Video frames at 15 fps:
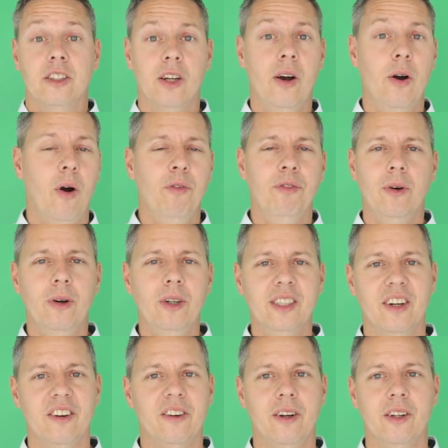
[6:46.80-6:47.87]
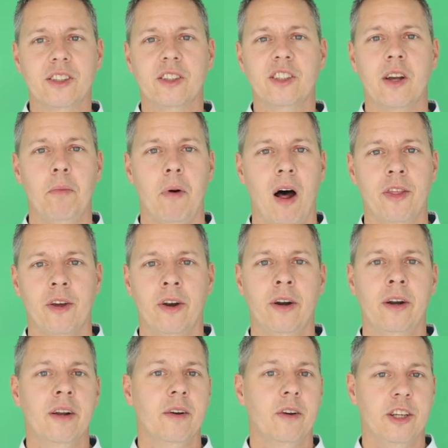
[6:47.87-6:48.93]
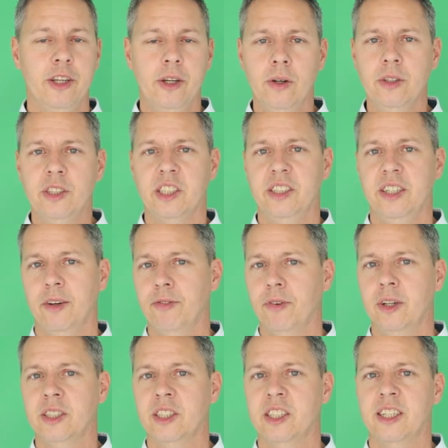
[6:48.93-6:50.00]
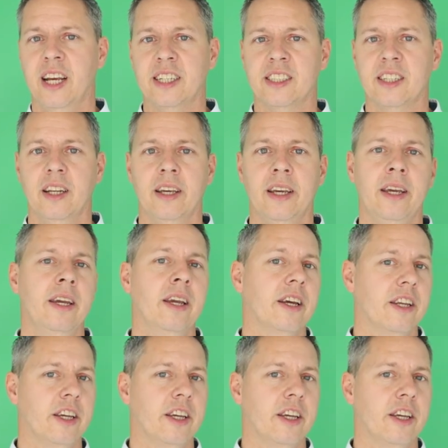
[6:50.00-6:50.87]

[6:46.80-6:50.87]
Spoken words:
So of course there are also some other huge differences actually.